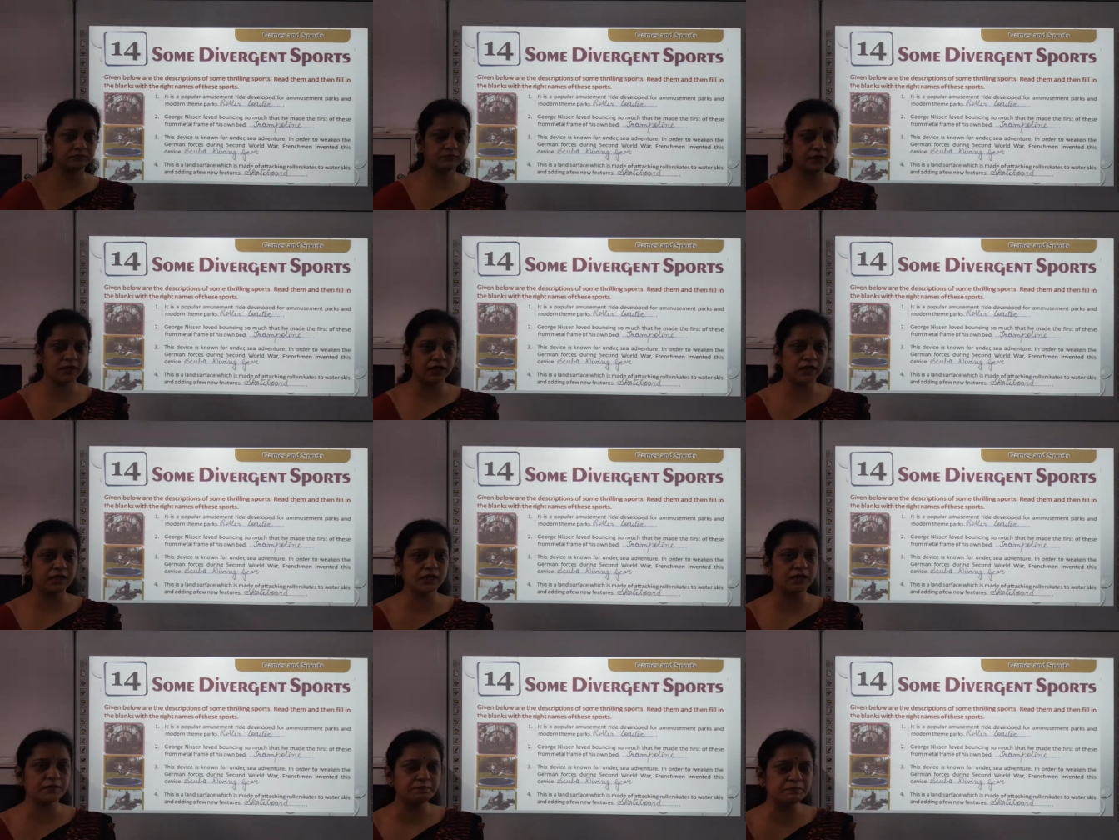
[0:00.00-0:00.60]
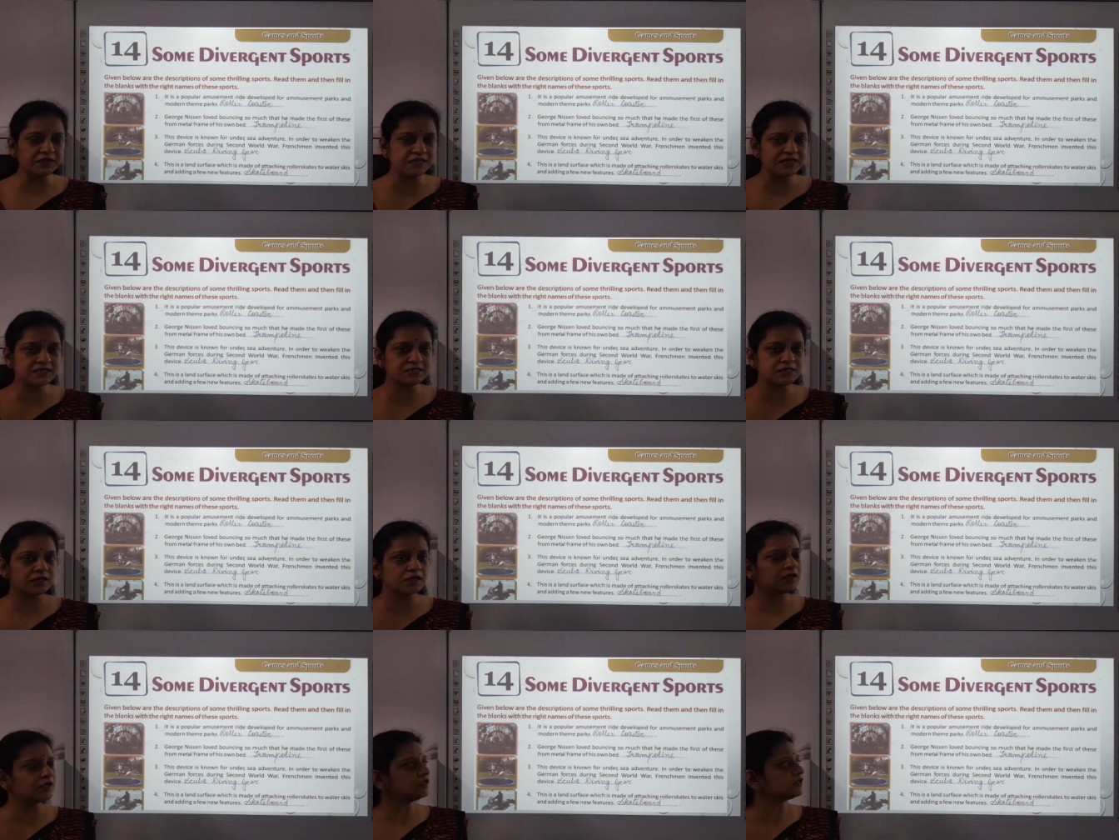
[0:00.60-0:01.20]
here means
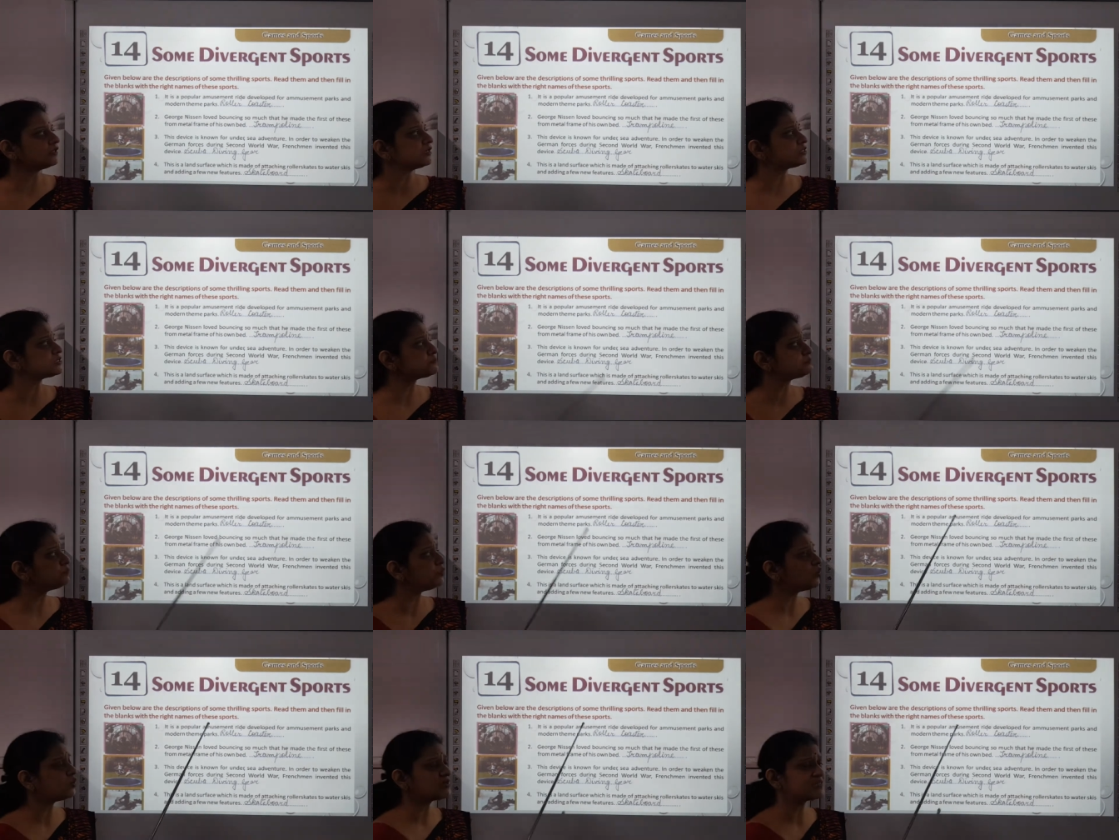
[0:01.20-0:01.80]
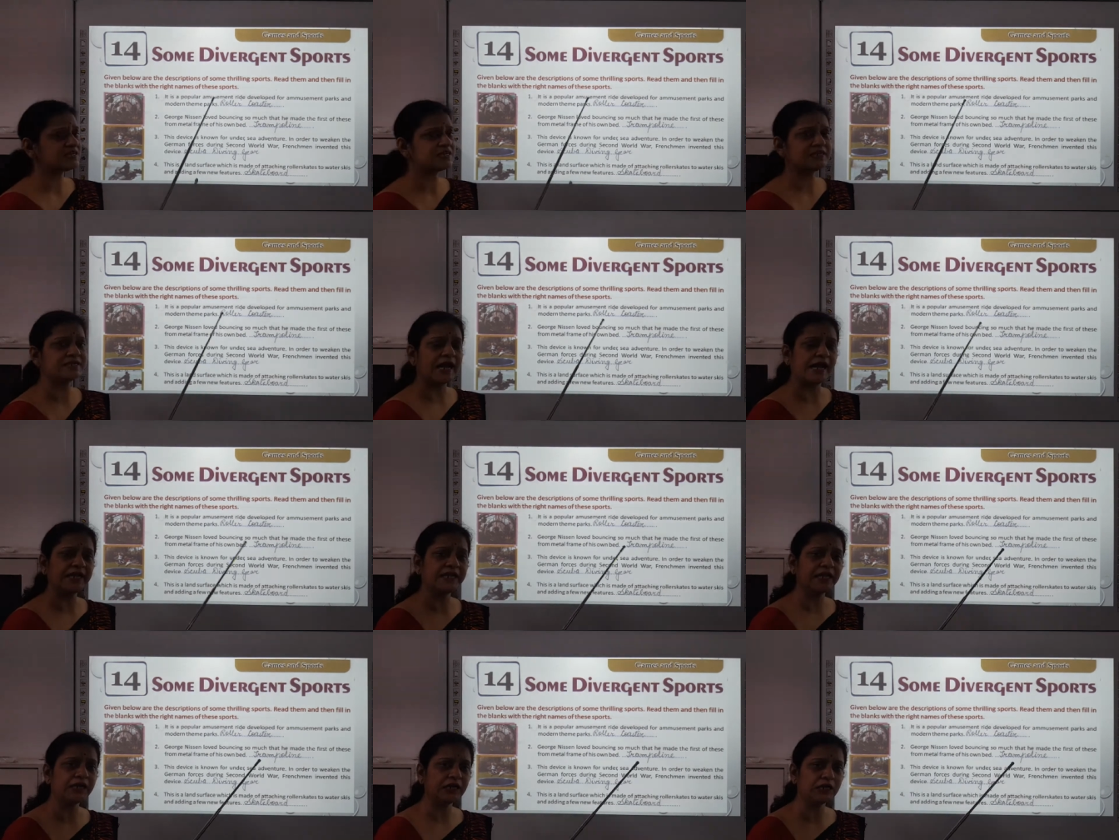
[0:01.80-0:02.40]
the sports
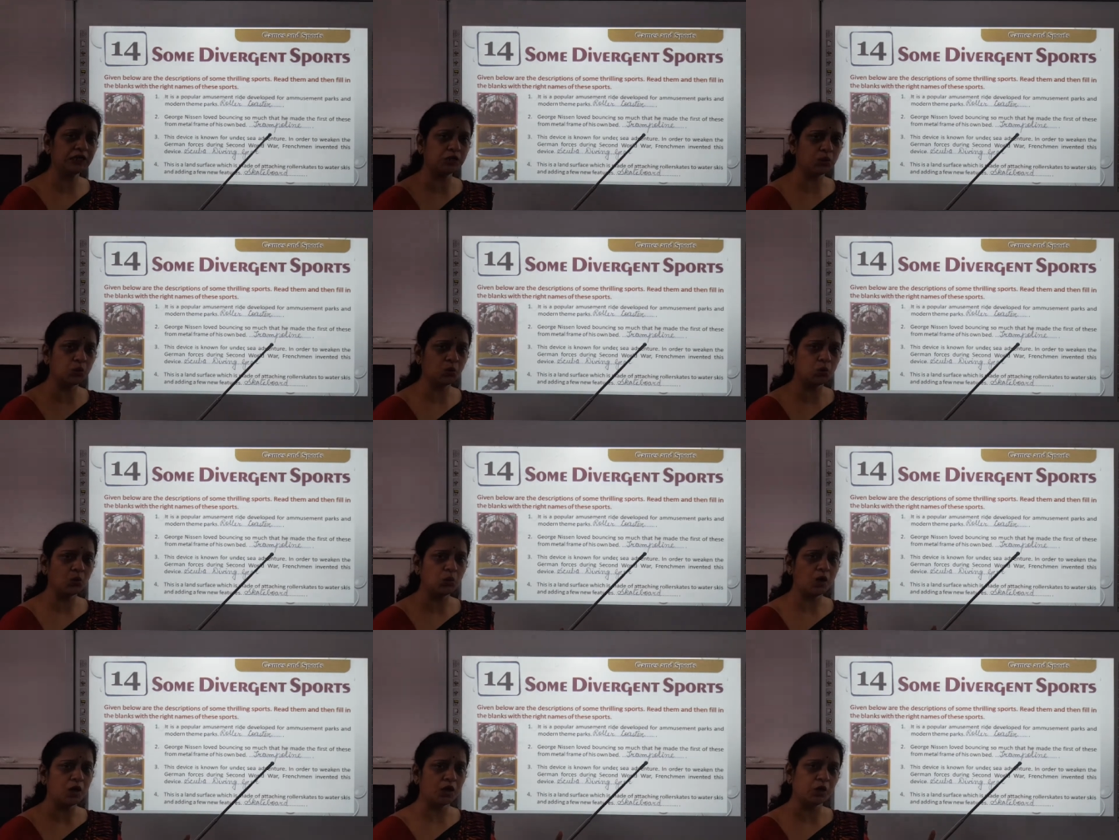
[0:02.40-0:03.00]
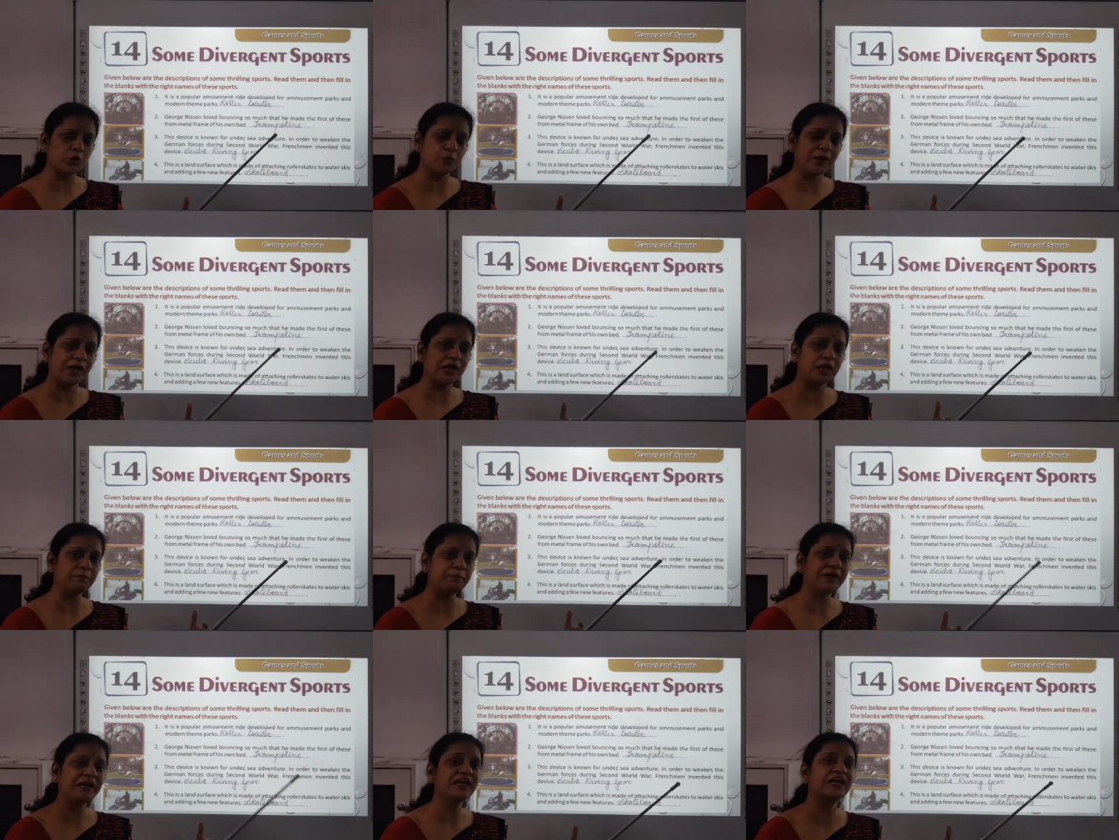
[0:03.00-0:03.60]
tending to
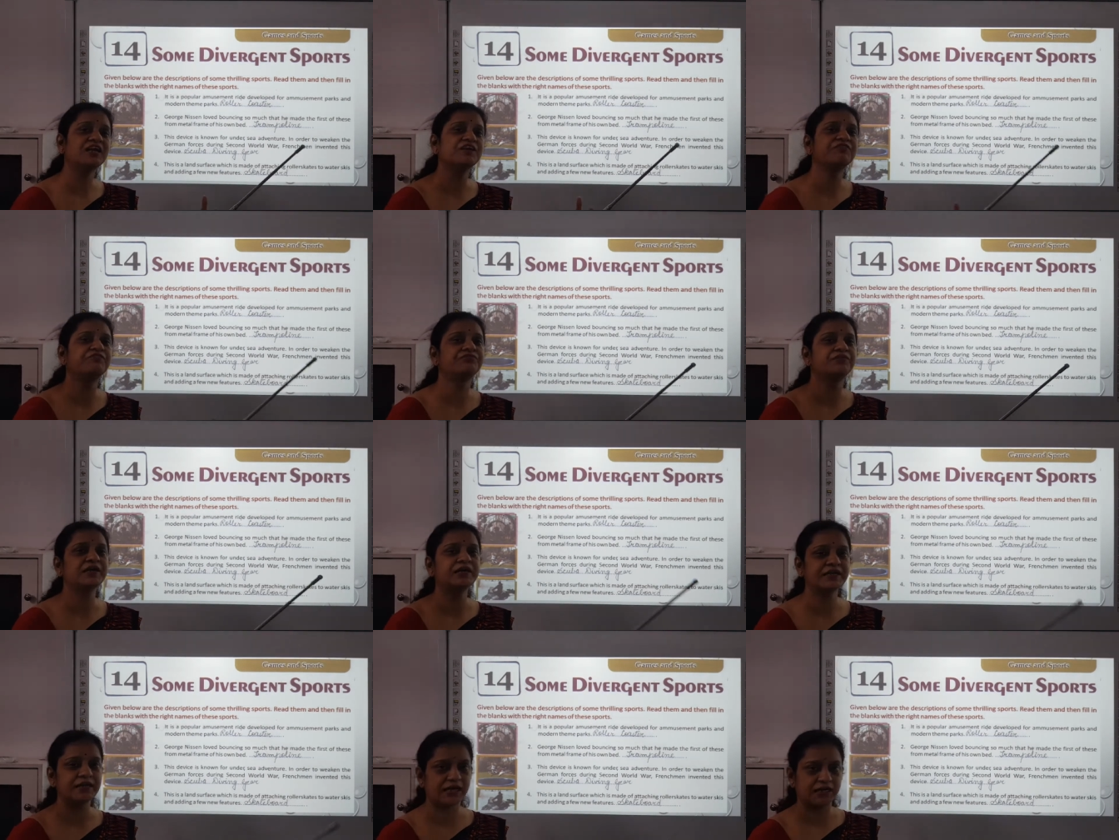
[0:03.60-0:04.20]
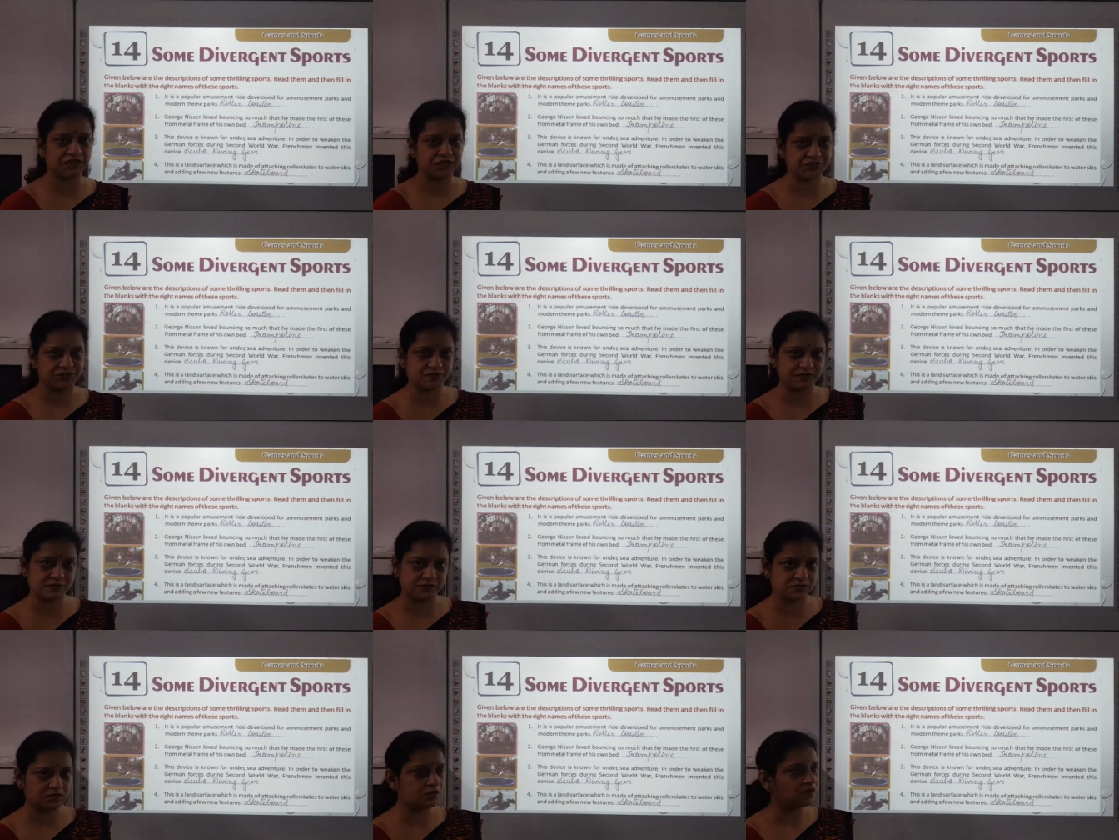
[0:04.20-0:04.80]
develop in different directions.